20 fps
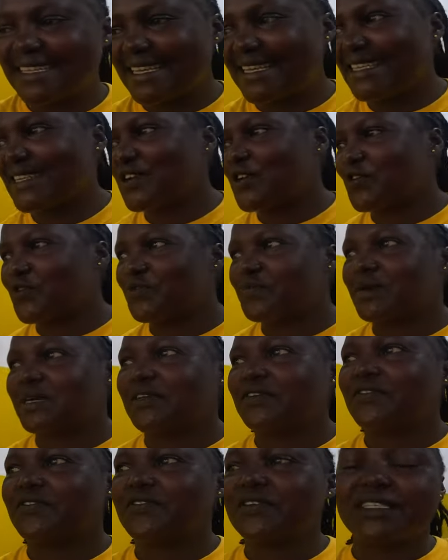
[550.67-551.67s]
day of
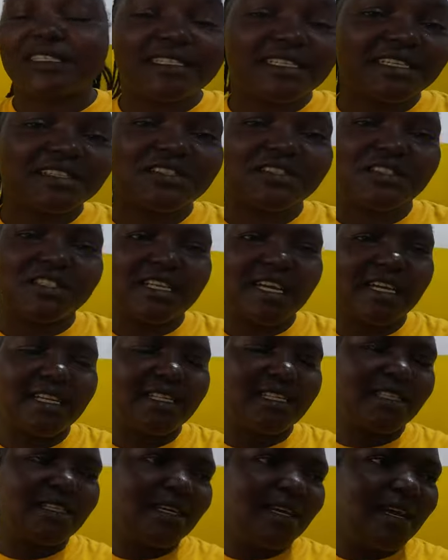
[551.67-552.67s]
my fitness
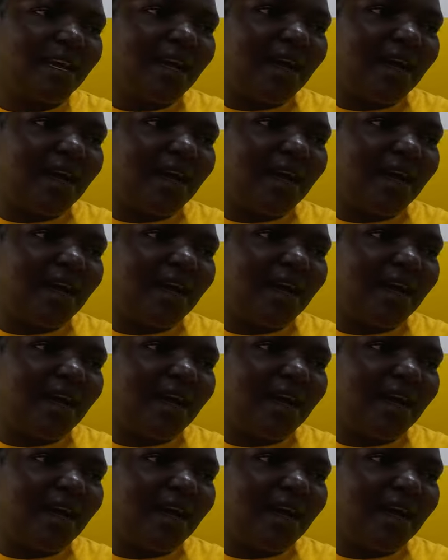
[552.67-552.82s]
journey